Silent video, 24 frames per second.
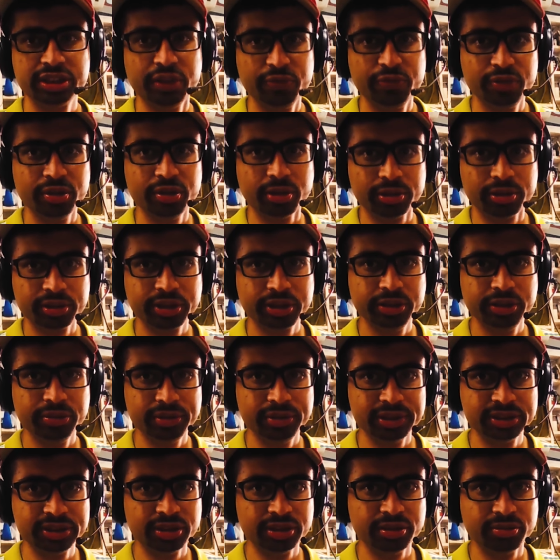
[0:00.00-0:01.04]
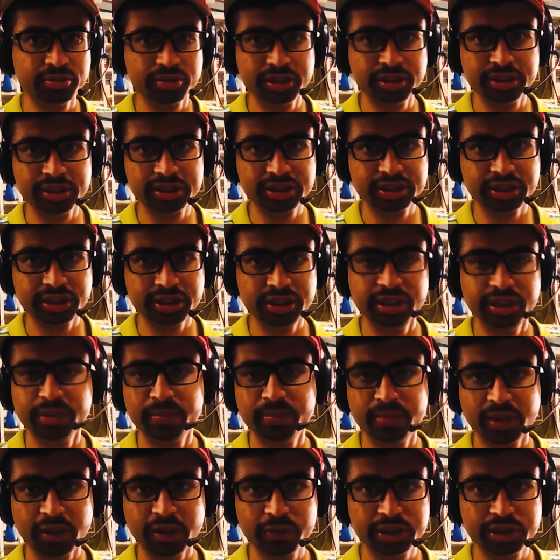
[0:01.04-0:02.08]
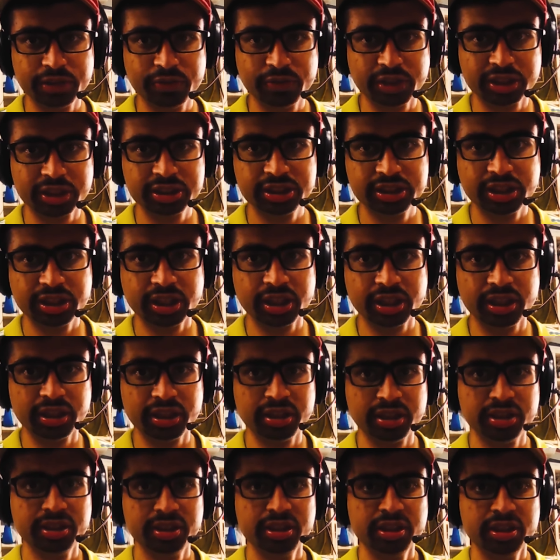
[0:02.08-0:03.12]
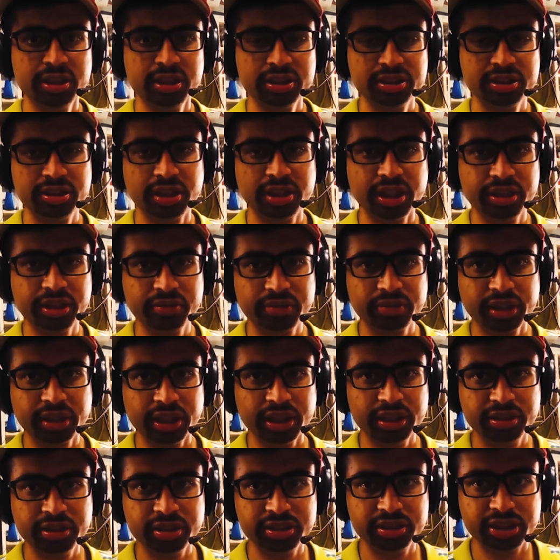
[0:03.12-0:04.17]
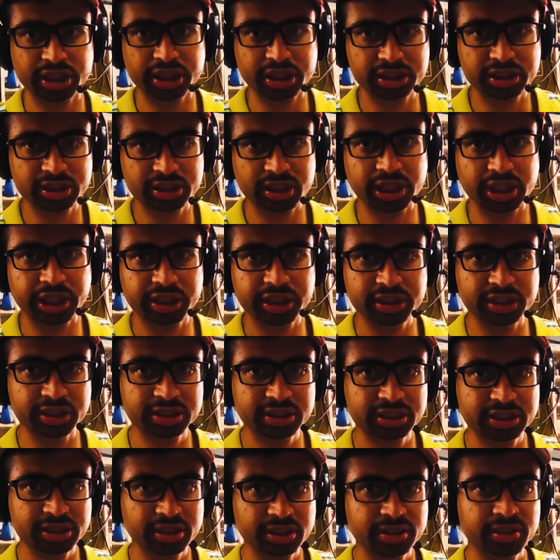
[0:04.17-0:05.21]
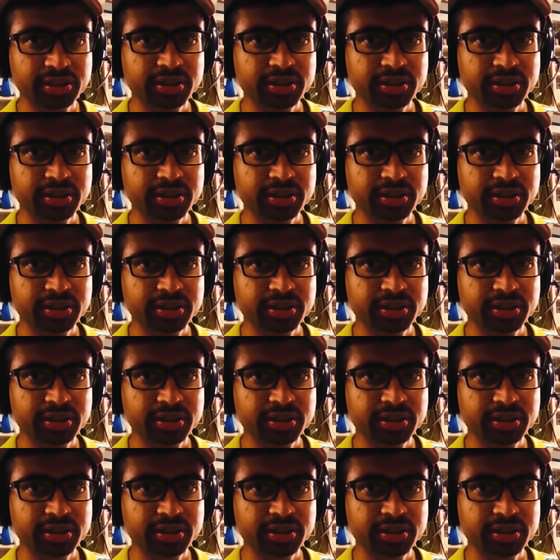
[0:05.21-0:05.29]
If you are curious to know this, After Effects, so that you can edit the text like this.